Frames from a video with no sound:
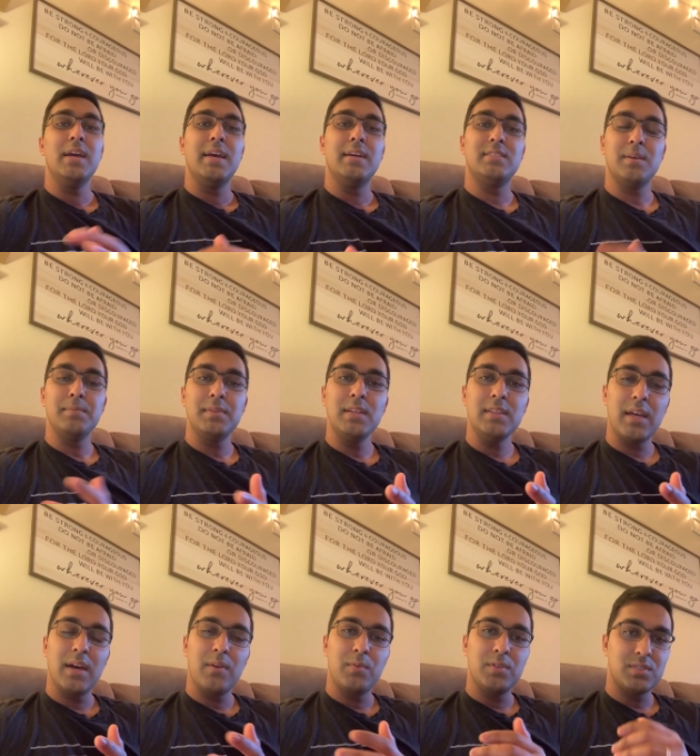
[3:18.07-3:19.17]
is something
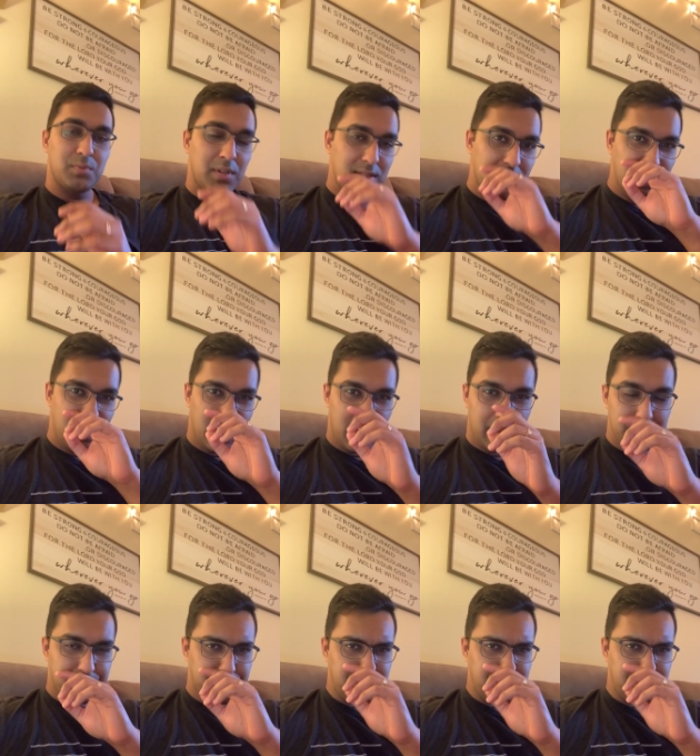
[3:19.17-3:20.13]
that was recently